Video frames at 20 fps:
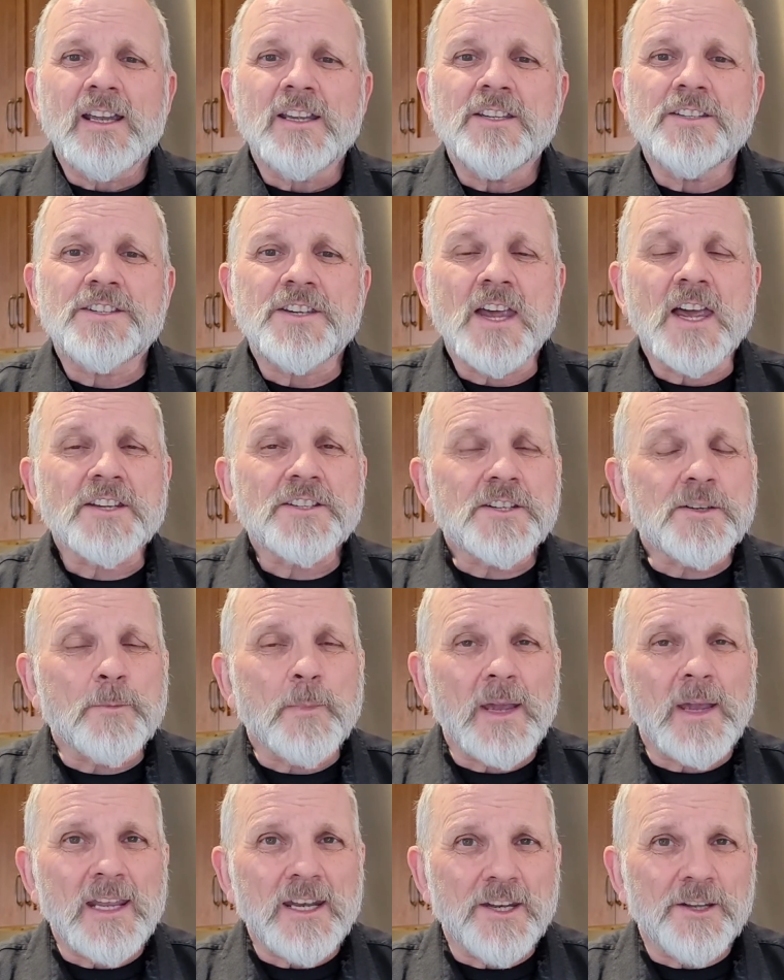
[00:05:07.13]
It's
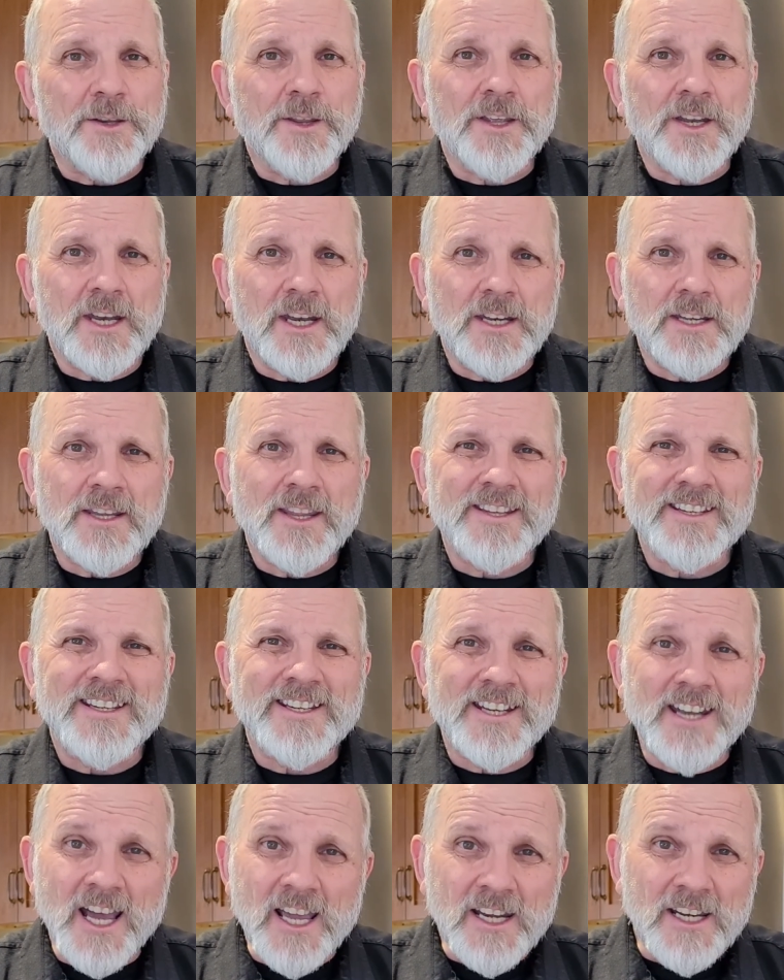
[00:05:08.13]
estimated that in the
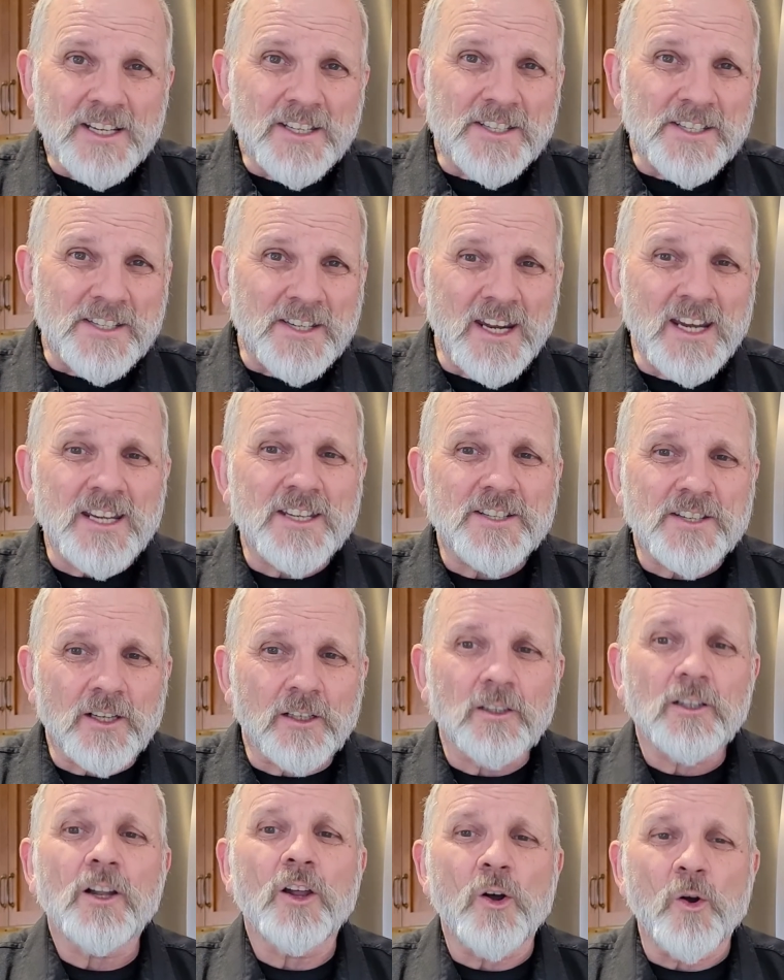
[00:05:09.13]
United States
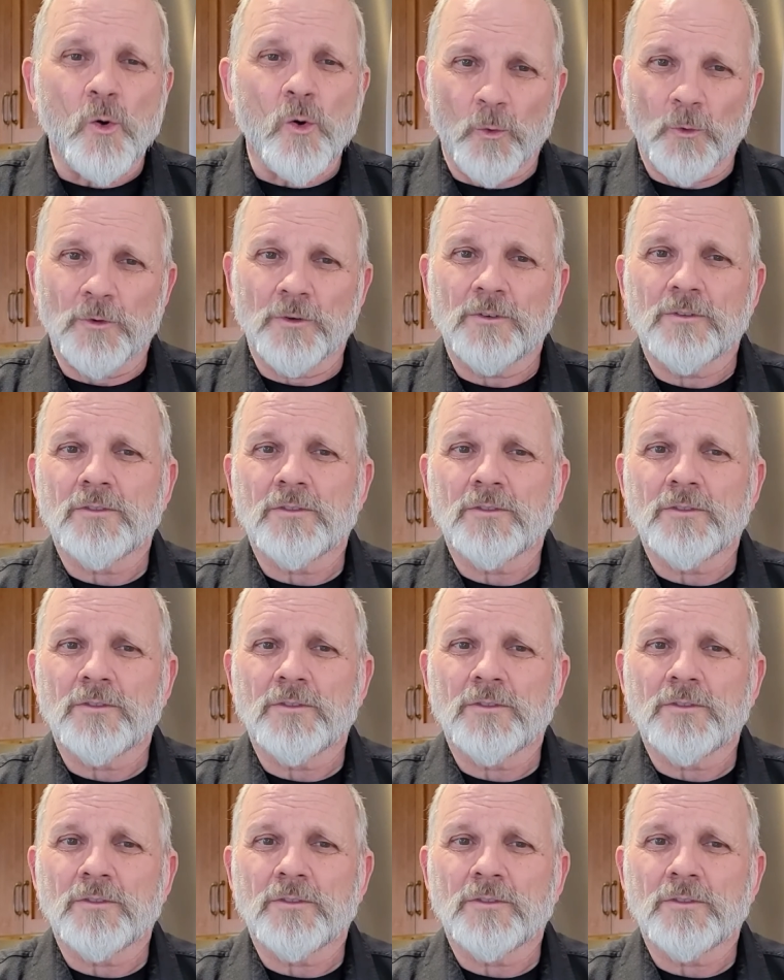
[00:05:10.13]
alone,